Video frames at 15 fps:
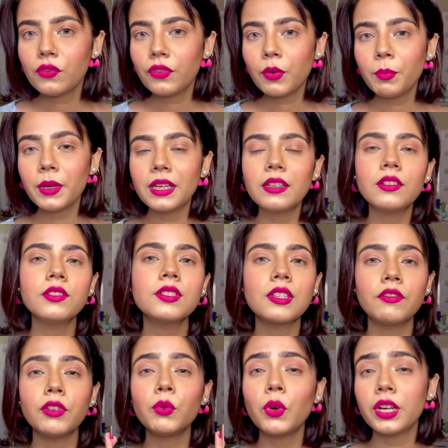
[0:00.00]
for
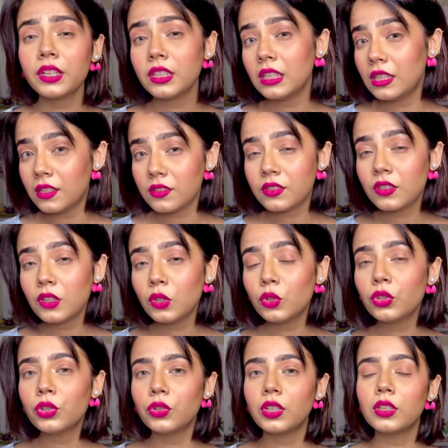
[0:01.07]
beginners, if you want an easier
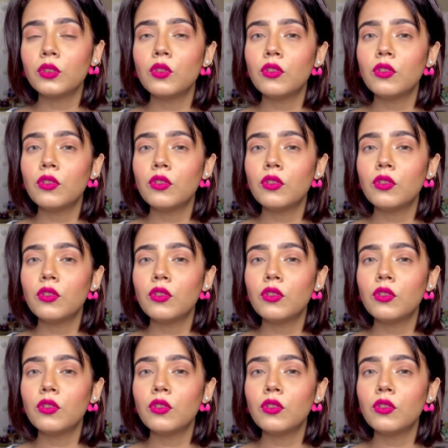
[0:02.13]
look, you can go